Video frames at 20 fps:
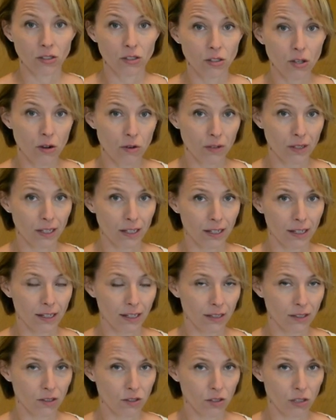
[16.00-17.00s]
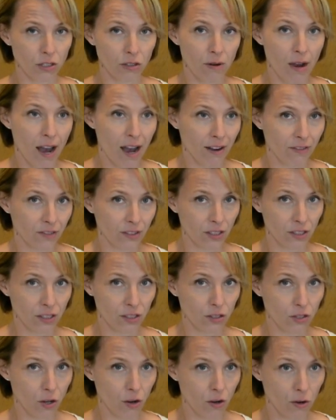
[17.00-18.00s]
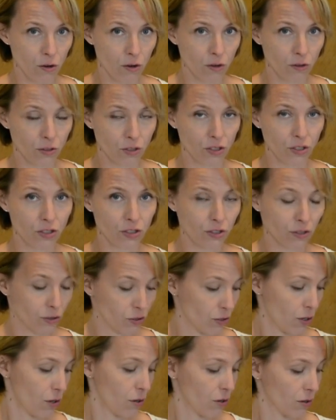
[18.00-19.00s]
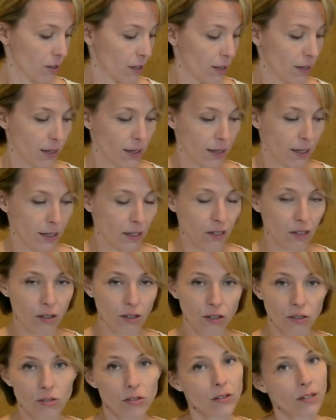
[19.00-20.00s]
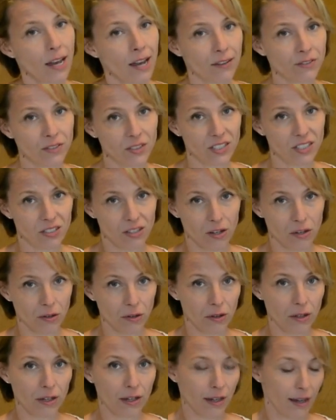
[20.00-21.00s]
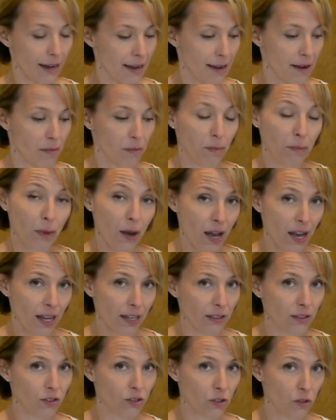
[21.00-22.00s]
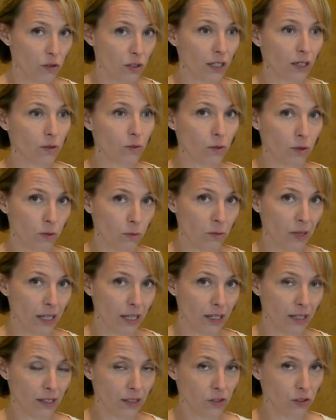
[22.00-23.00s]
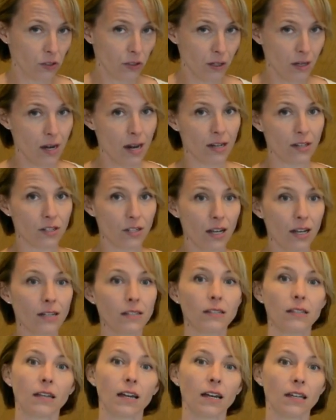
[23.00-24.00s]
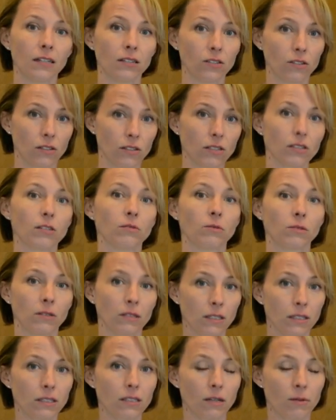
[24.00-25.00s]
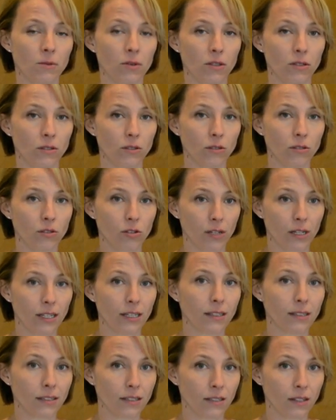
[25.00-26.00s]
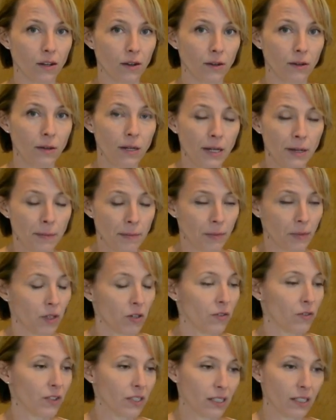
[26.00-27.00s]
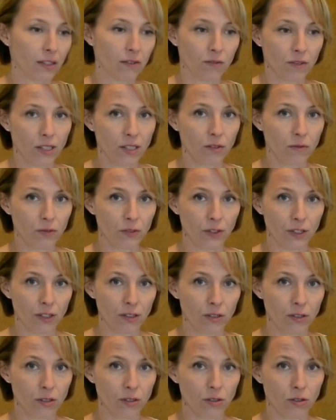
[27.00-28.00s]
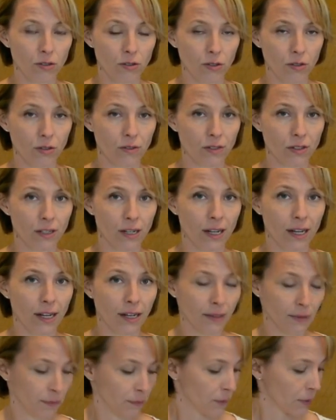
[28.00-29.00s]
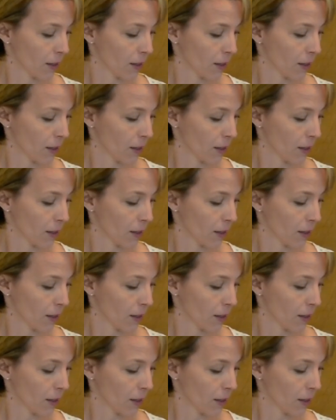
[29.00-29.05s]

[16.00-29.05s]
soaking. So you have to soak, should you soak? You don't have to soak, but soaking will make it easier to digest. It kind of starts to release some of the nutrients. So, you know, if it's convenient for you to soak overnight,